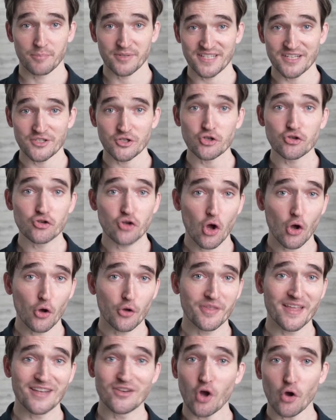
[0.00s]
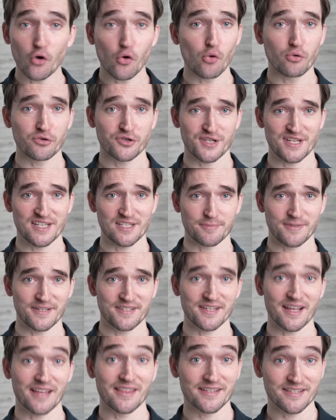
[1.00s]
But did you know that not all shin
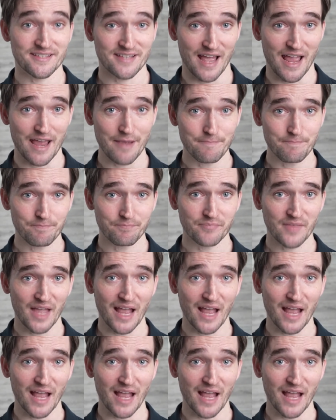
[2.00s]
splints are the same?